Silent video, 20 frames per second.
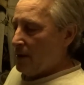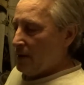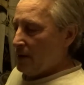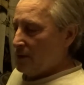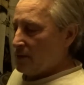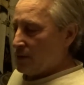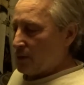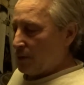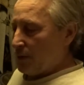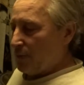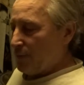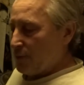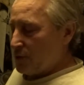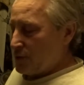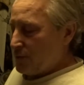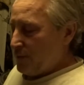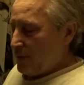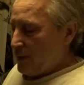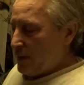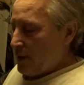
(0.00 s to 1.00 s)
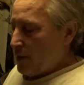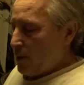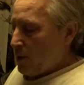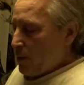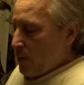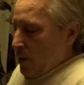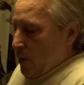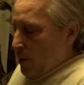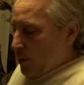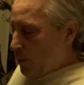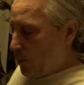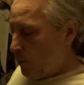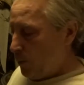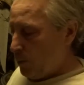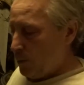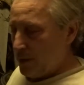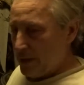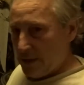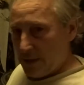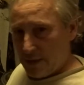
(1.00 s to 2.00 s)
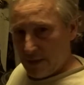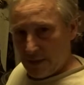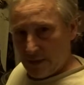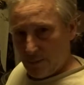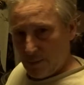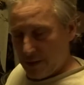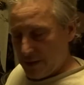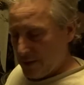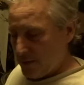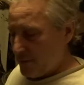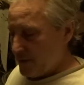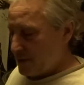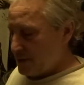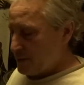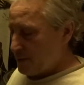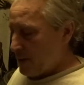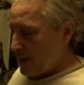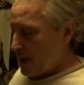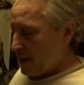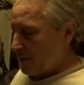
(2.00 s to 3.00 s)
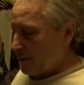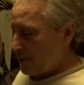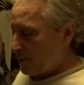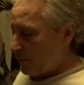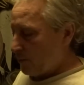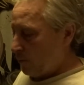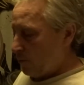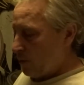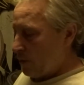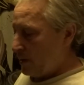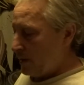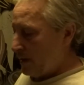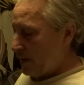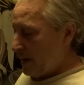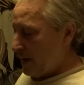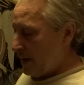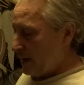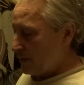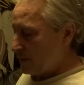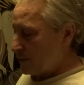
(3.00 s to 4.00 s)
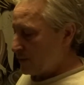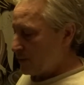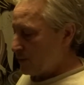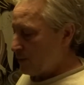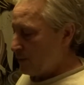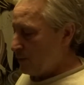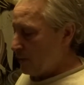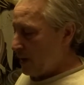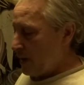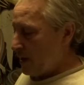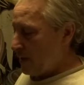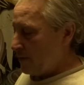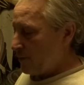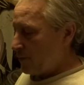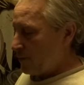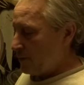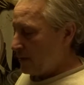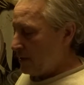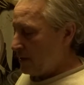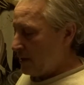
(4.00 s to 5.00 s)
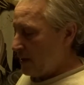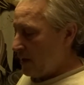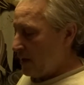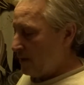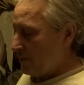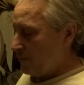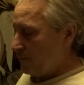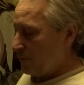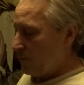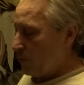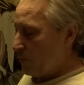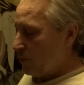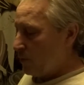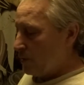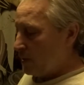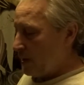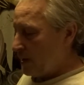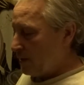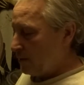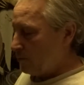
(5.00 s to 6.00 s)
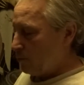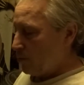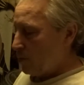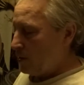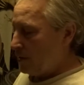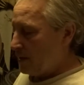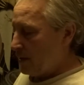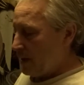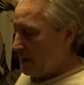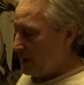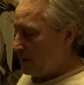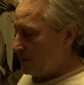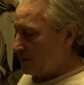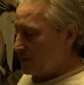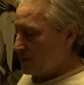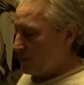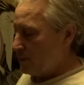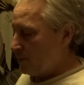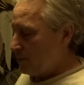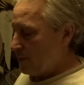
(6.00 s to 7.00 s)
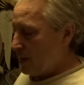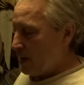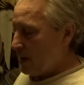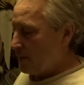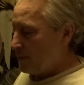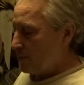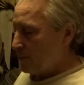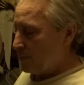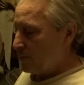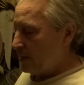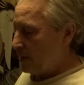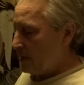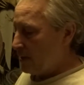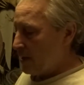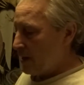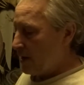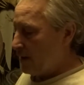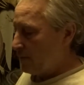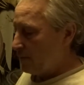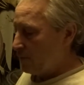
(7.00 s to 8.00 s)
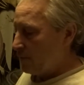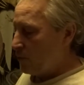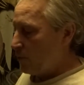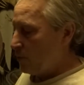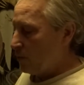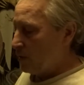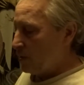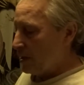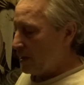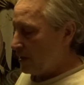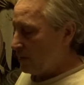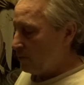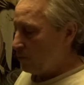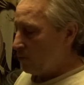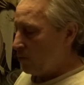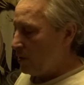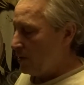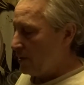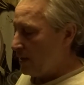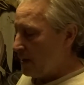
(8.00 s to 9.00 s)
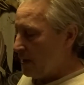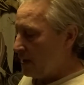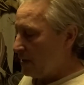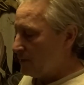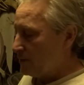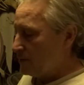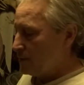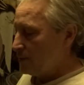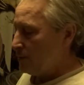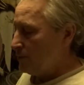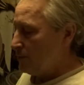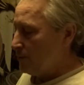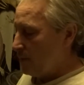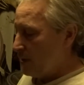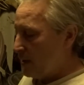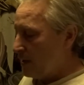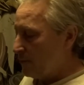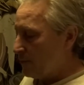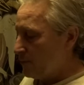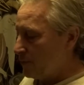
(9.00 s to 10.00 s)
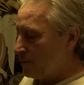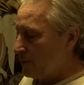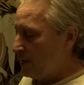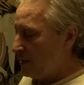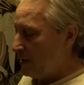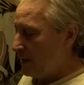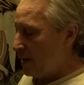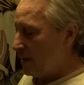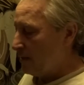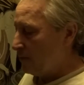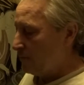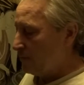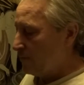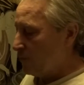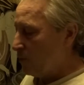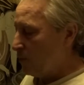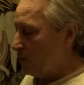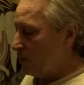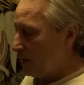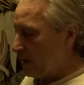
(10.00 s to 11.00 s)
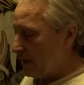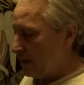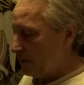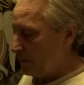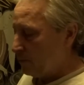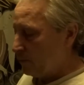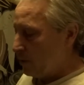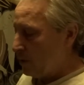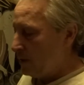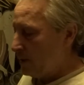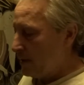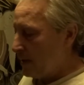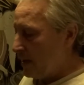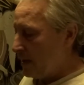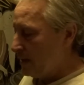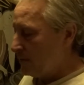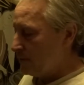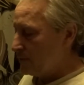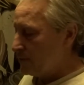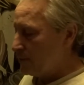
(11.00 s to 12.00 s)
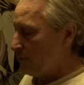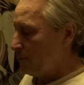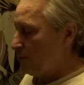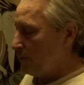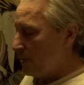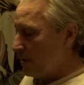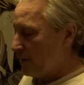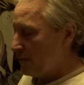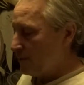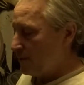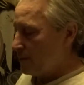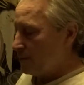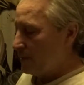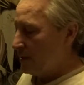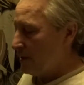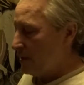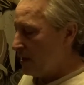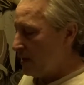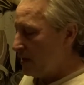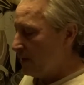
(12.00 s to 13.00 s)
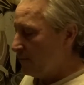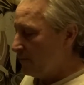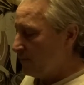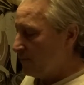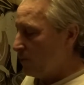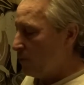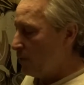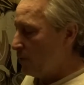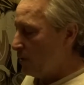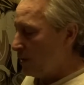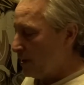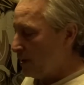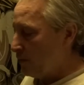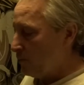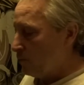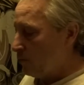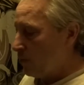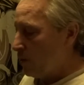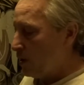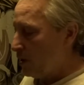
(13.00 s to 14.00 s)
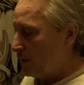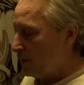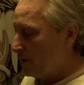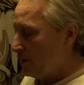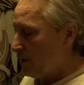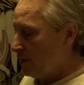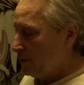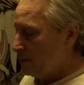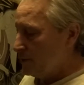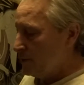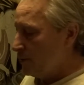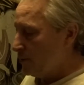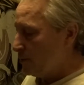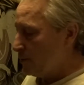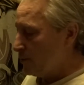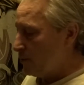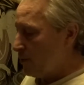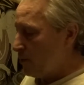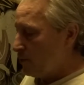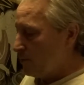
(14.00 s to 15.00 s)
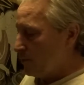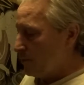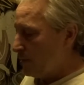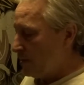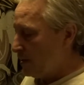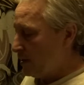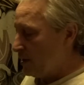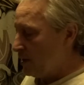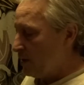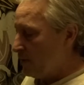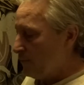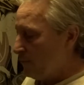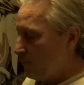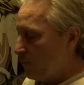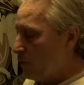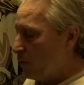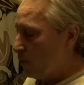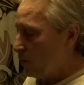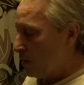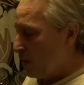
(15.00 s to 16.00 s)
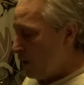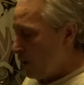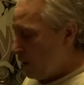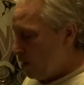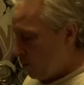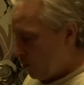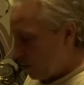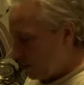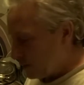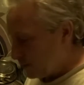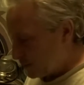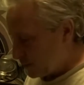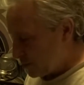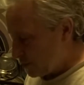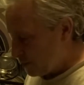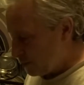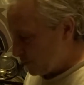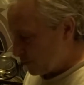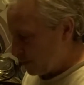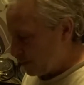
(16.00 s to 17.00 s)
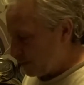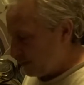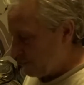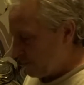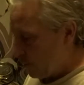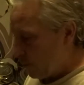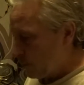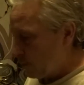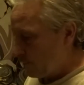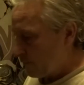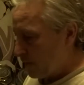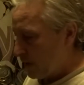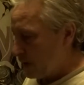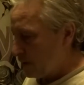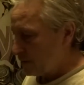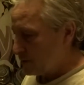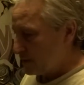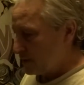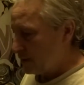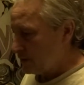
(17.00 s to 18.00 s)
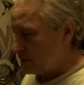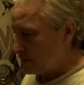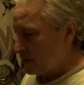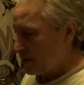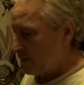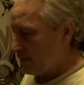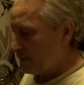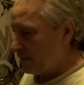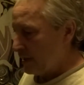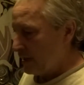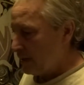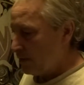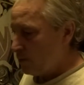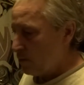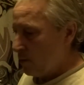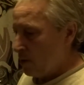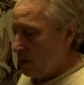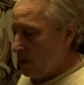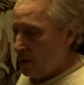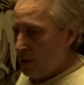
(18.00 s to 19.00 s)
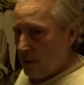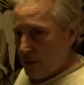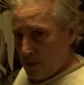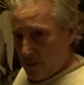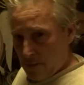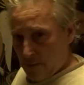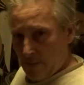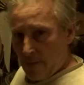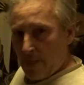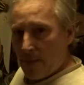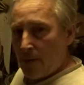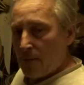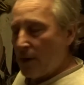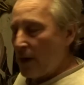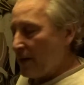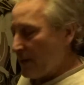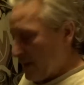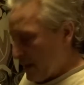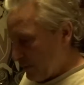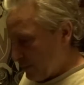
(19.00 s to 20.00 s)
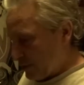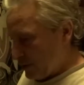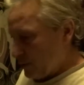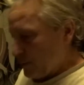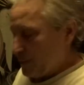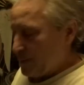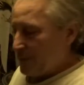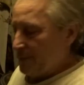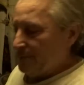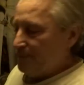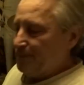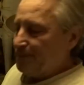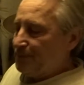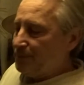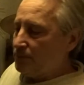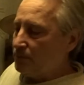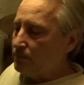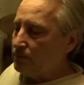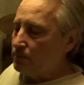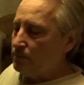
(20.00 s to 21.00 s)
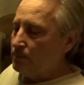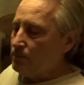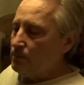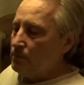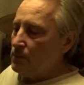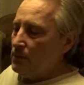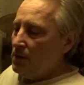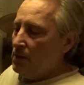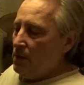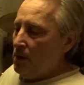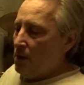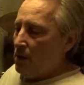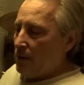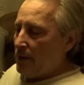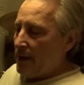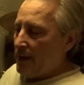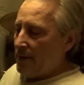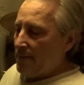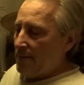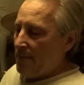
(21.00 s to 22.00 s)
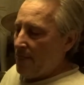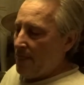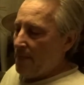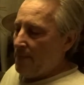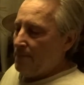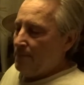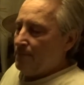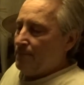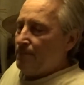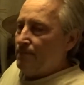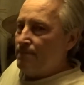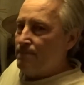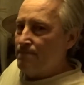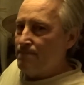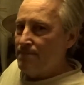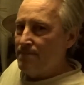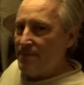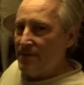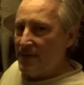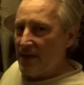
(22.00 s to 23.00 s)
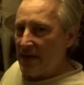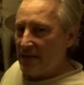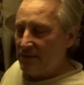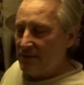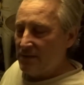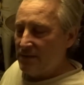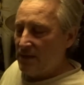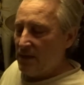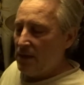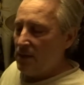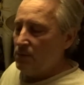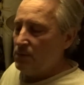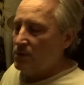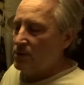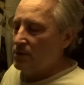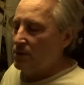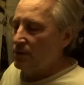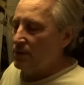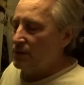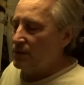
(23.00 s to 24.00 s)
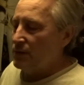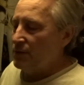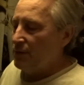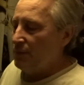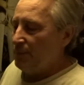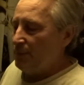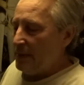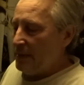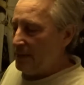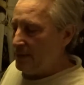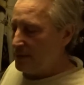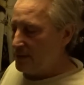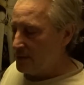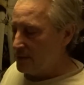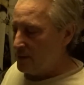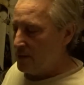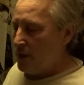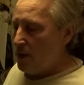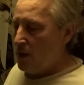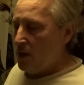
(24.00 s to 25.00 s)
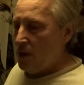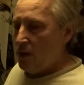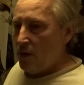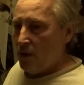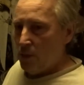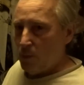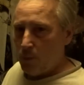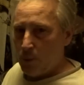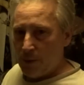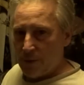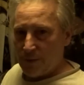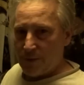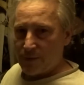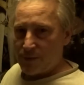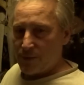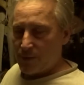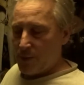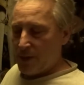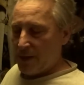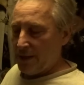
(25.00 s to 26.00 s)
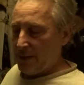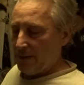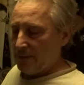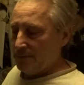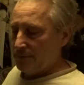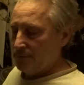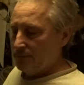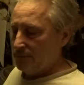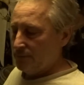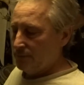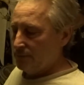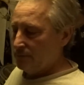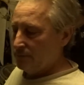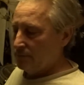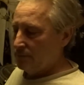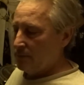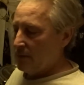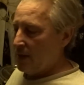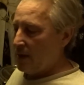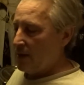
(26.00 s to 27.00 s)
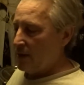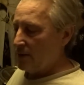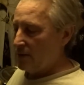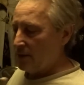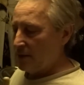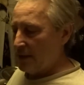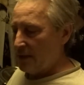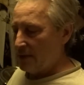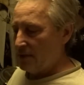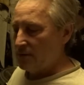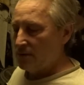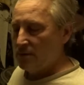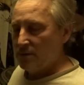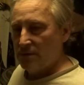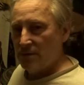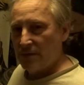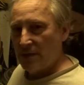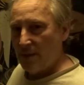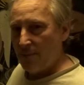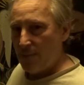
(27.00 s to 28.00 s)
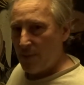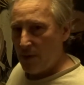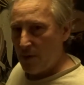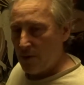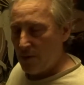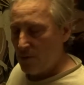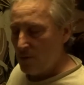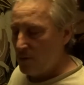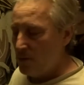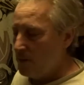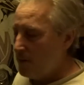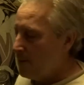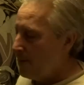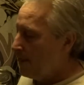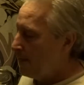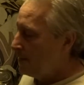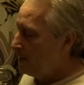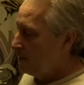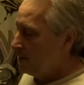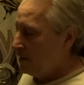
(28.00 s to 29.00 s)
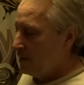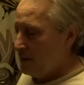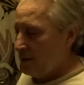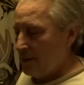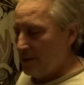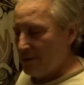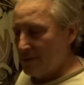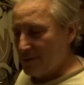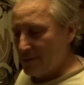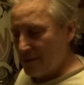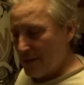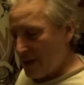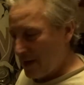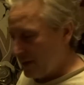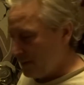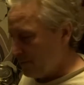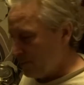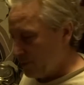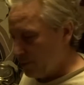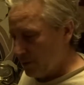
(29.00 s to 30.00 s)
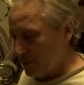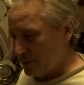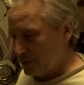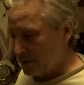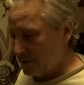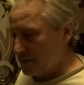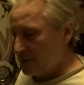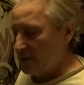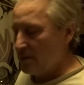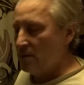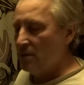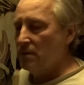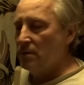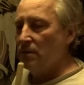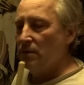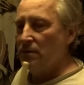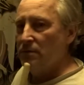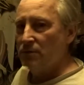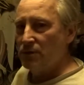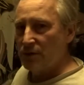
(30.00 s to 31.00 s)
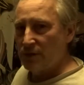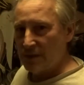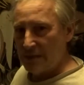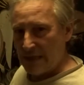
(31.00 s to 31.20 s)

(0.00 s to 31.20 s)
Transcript: So in the first video we did this pattern: 1 and 2 and 3 and 4 and 1 and 2 and 3 and 4 and 1 and 2 and 3 and 4 and 1 and 2 and 3 and 4 and 1, 2, 3, 4, 1, 2, 3, 4, 5, 6, 7, 8. Right, and we looped it. Okay, that same series of beats with the swing. And again, tempo is not important, just